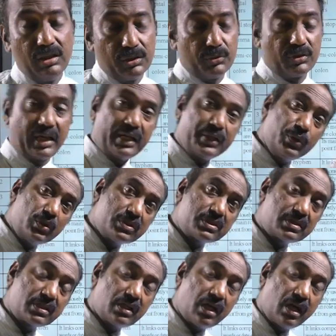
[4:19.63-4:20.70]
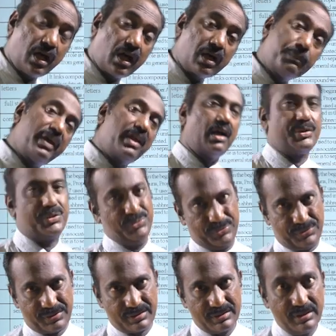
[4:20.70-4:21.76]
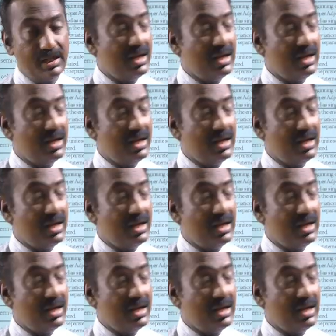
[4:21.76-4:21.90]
You can use or may not use.